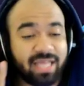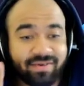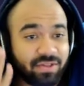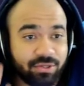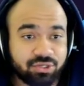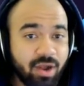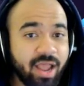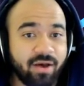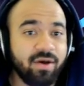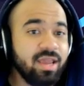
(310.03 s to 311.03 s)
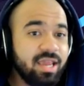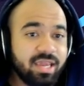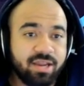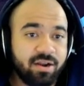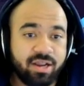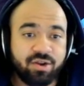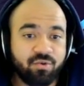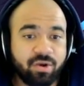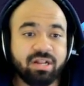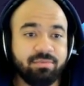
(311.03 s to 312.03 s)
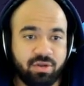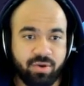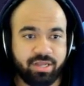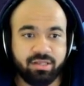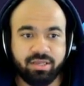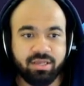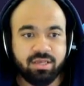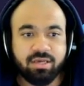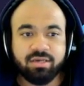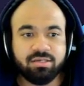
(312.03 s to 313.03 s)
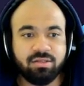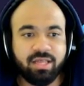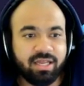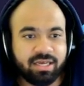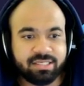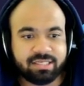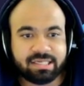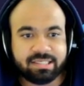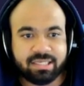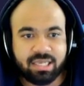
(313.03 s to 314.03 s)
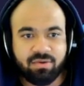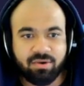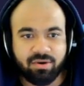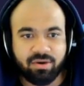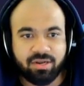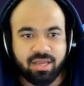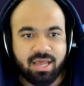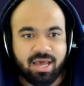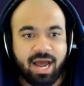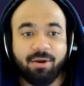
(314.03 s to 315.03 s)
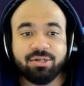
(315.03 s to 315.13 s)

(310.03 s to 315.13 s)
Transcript: can have another trial here incredibly quickly. So let us continue on. I